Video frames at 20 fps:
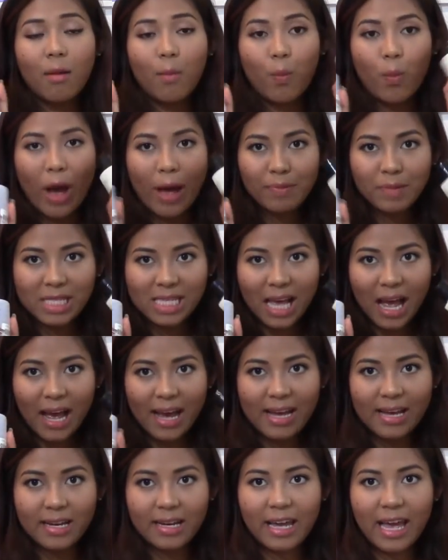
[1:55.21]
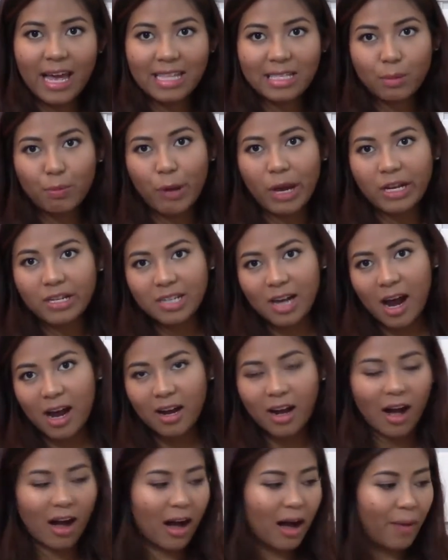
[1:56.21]
website
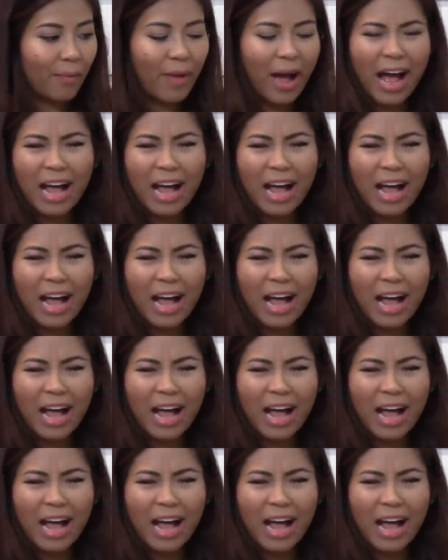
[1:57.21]
kidsbait.com.